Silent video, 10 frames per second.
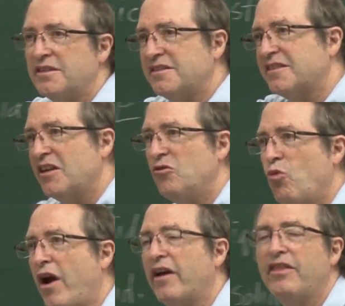and see
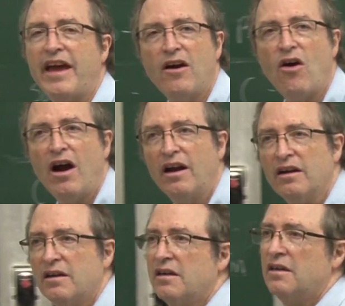where they are.
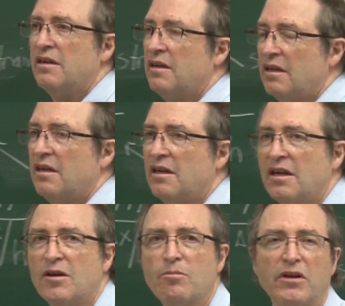
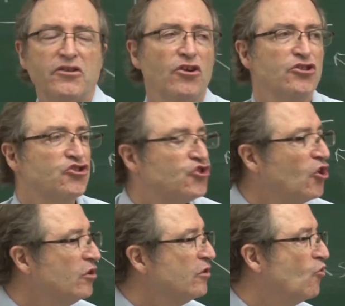But there are
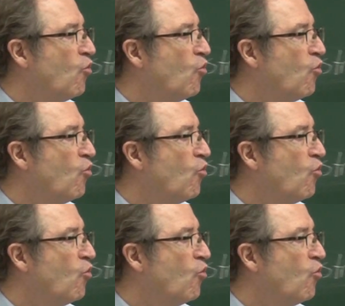certain